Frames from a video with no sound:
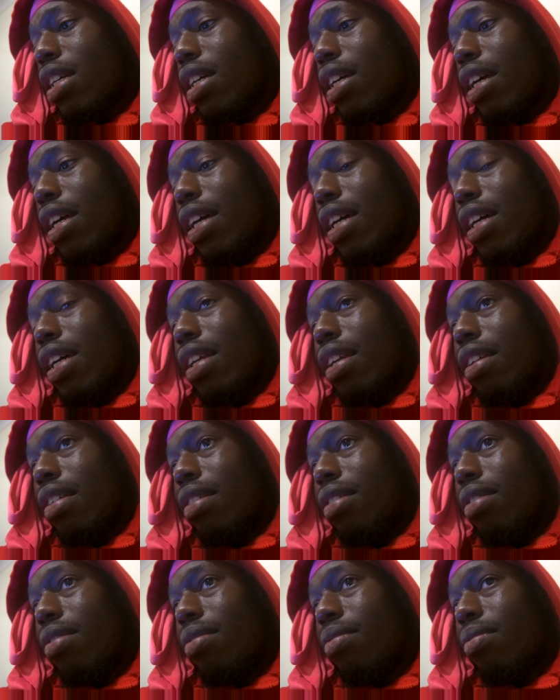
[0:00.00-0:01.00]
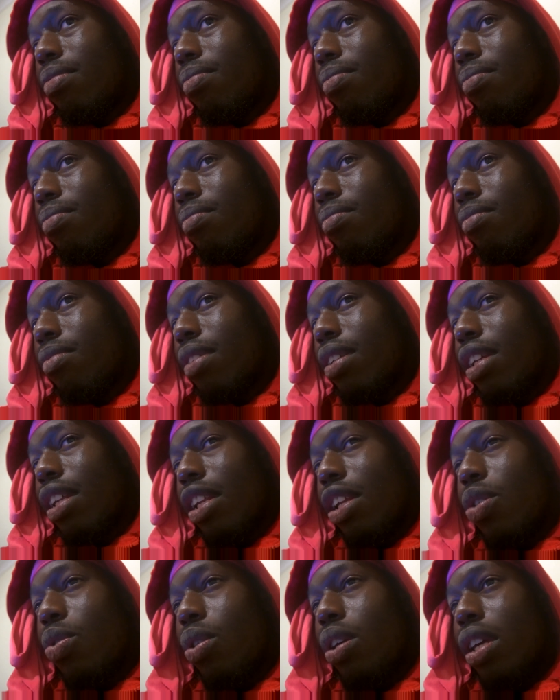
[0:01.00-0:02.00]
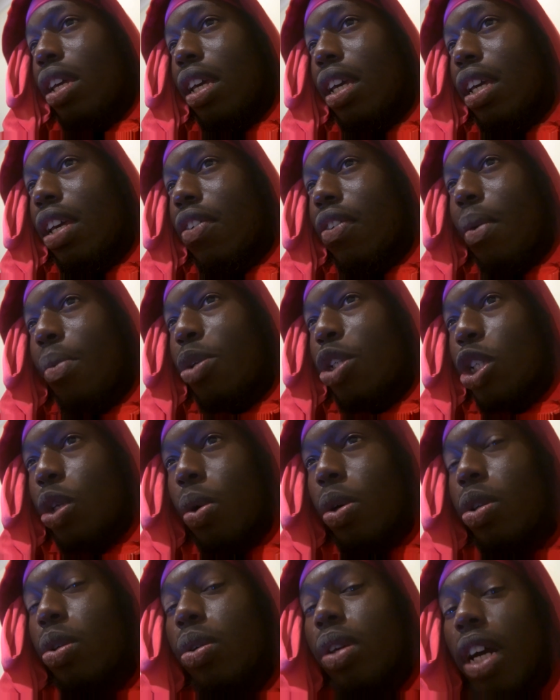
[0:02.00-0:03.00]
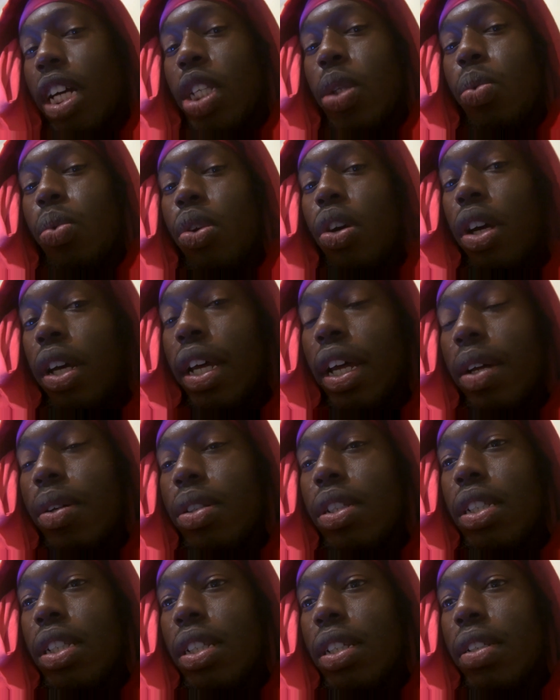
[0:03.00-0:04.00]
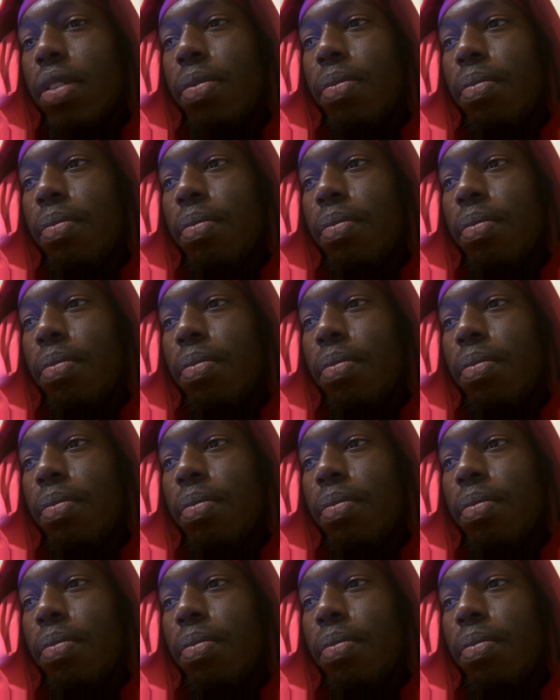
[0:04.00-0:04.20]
and low key if i'm showing you guys the workouts